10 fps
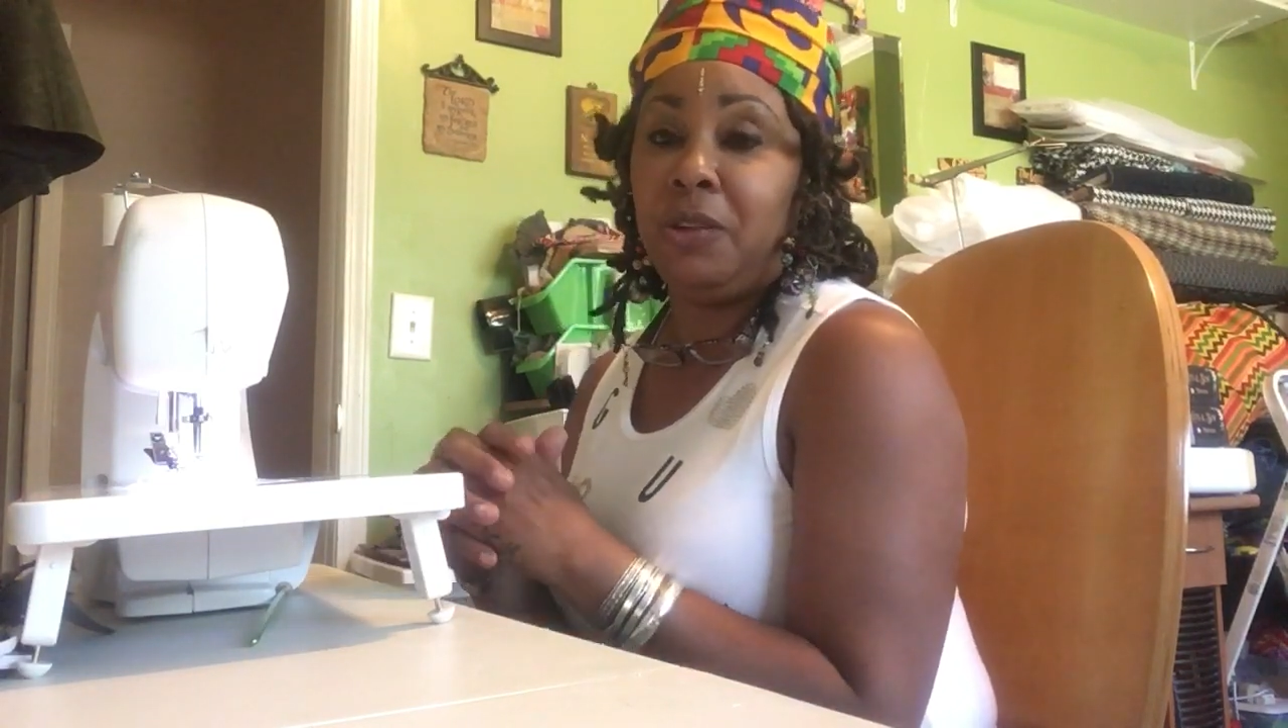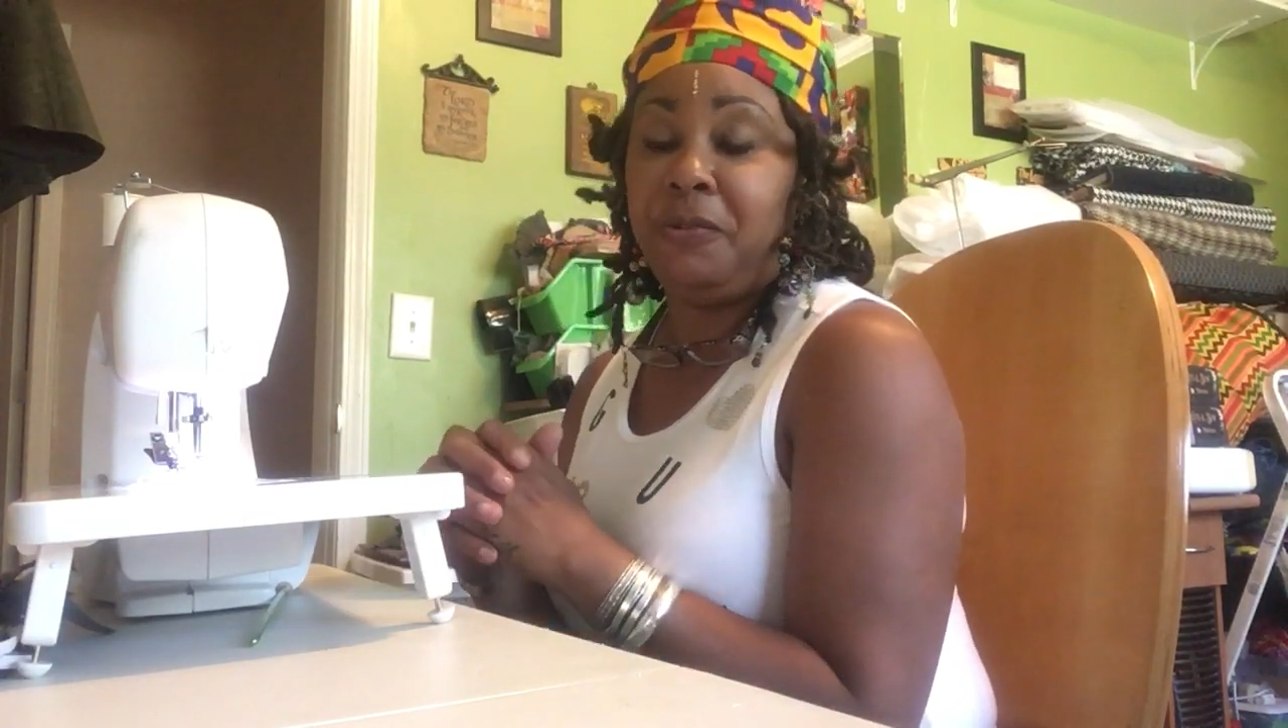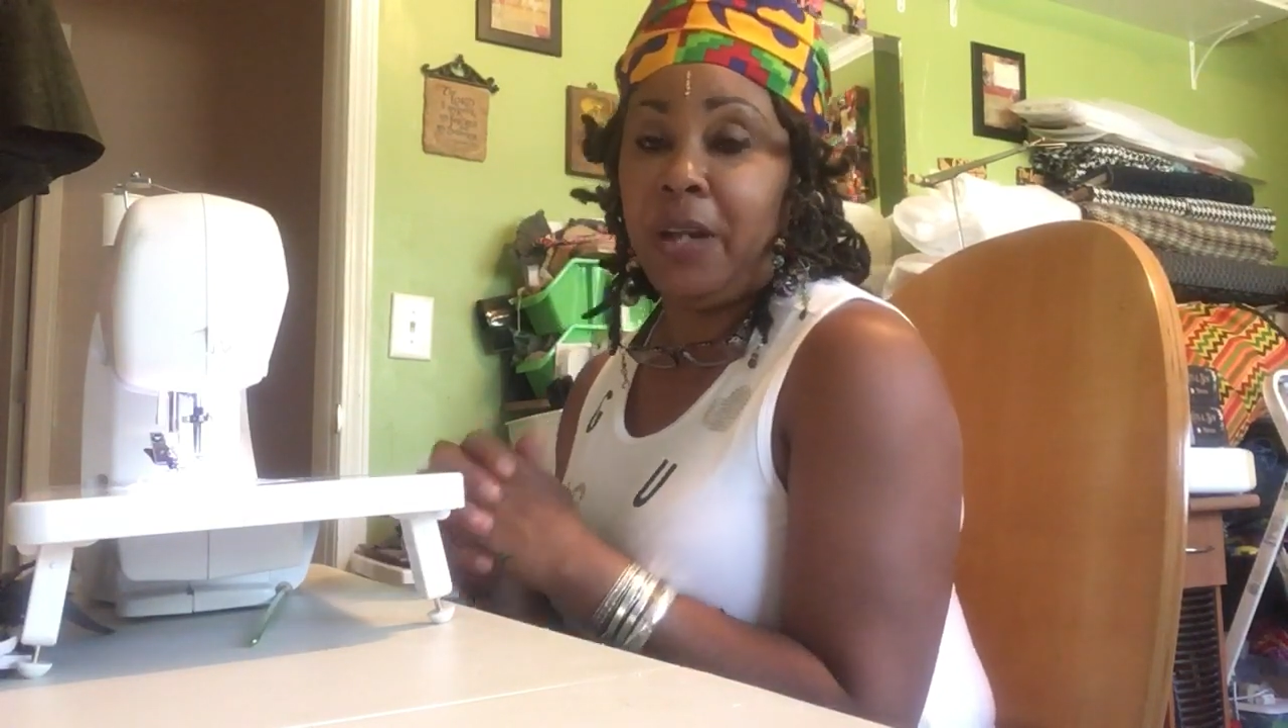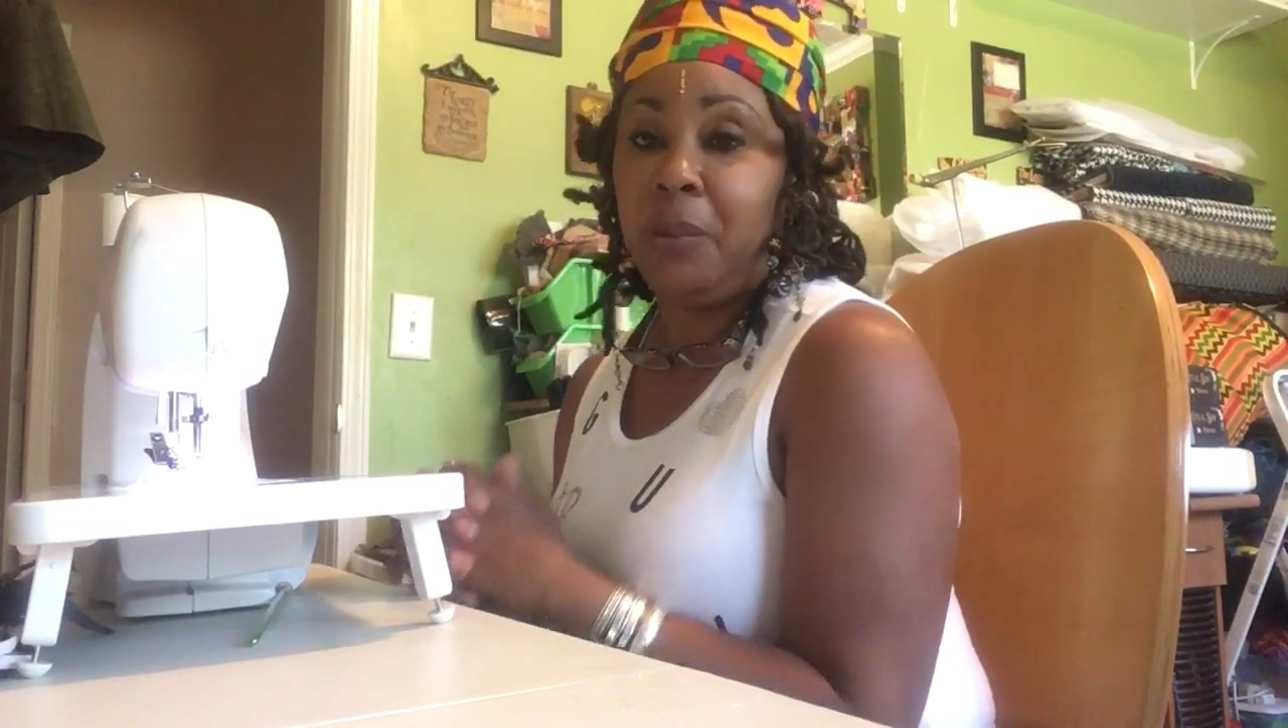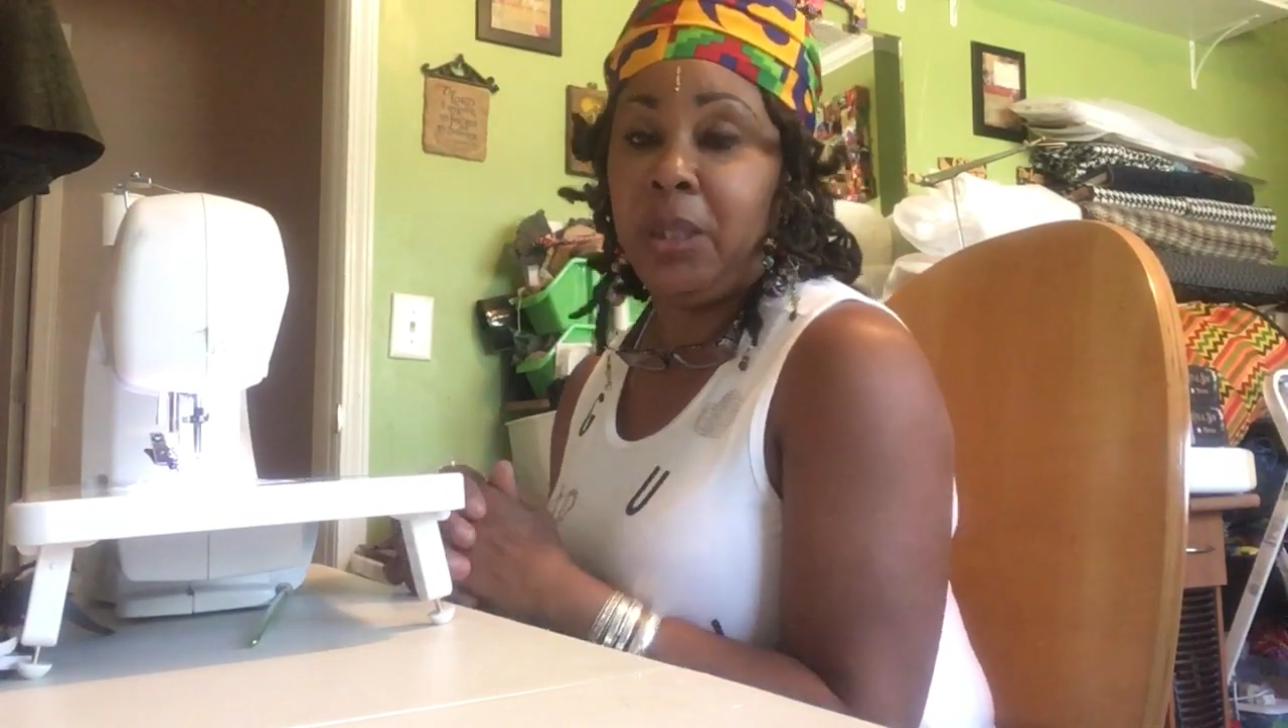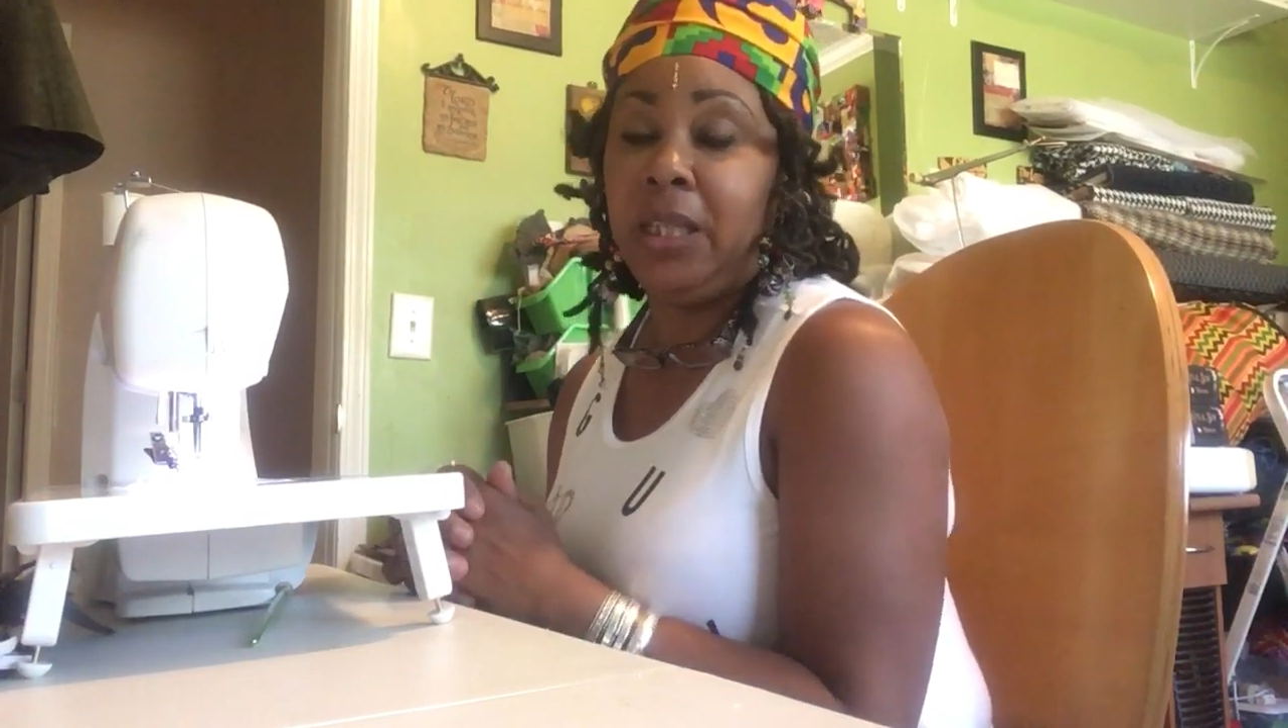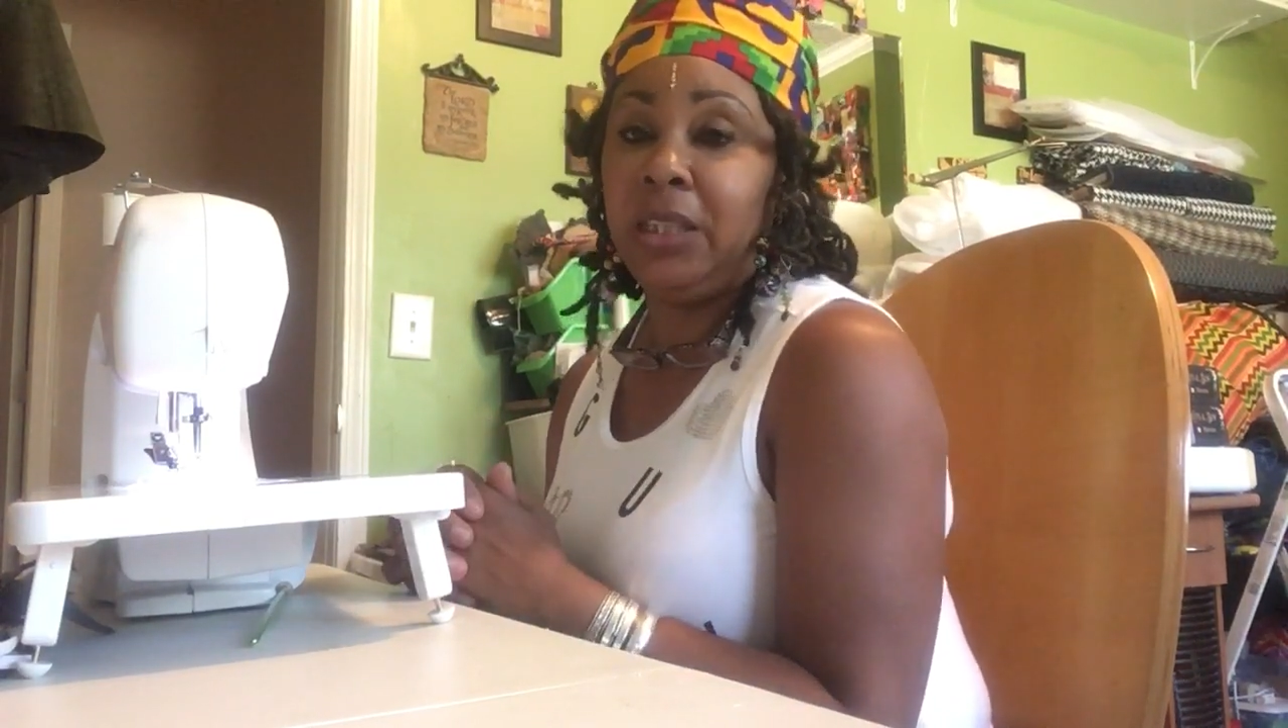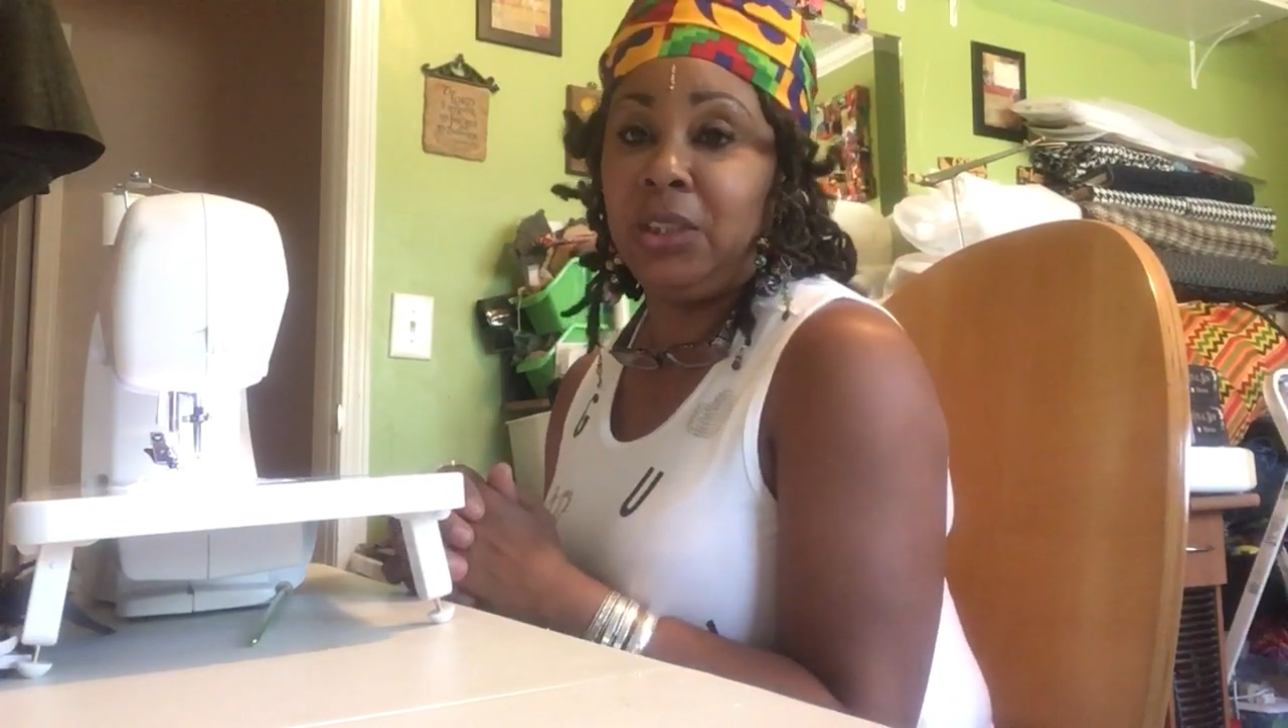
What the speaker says: family and